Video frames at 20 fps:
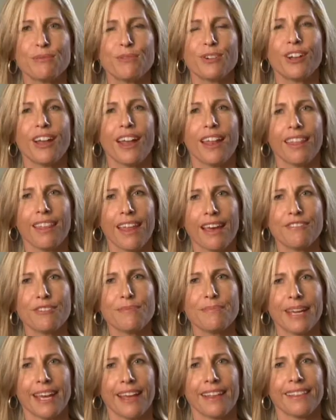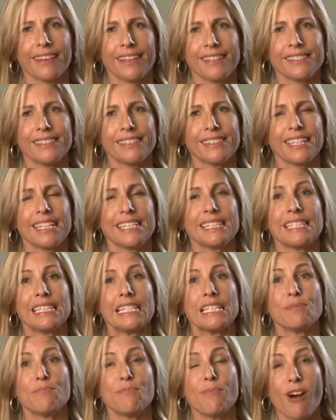But what I love about this is it
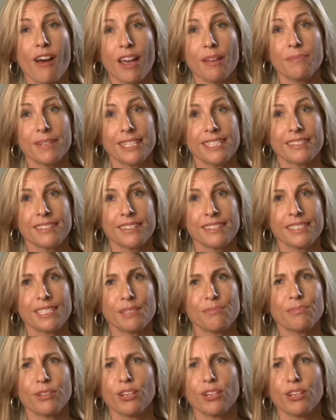is my business,